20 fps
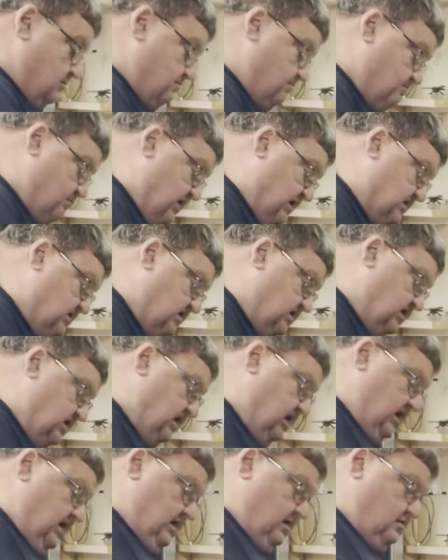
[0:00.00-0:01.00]
pinion
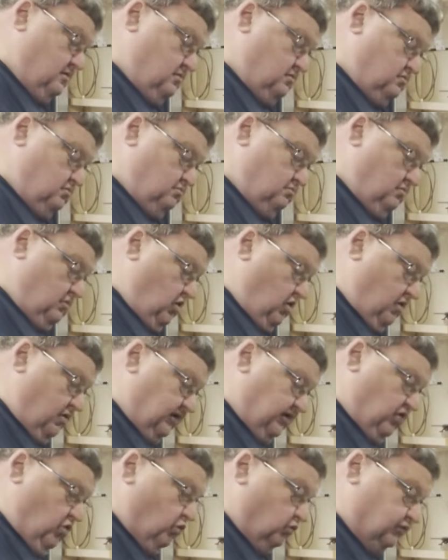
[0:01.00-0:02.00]
gear, I
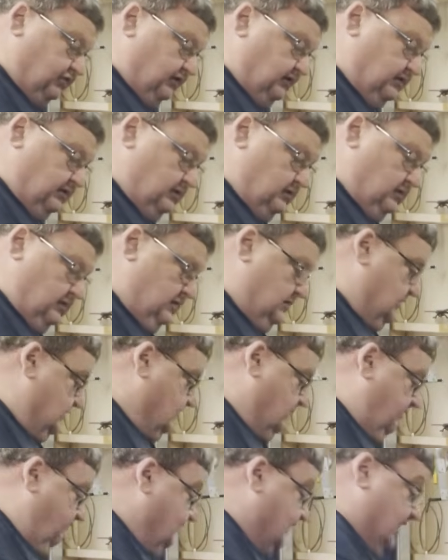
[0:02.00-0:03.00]
called it.
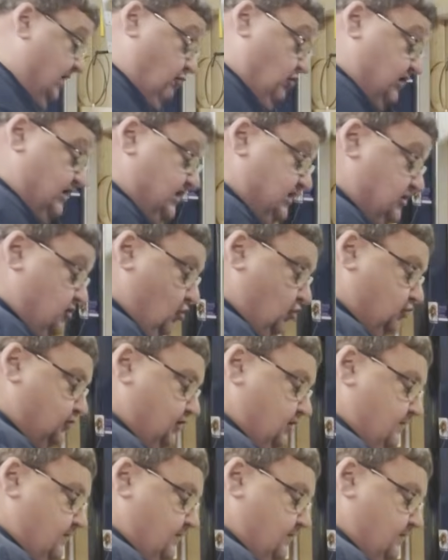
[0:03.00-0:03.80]
I forget what he called it.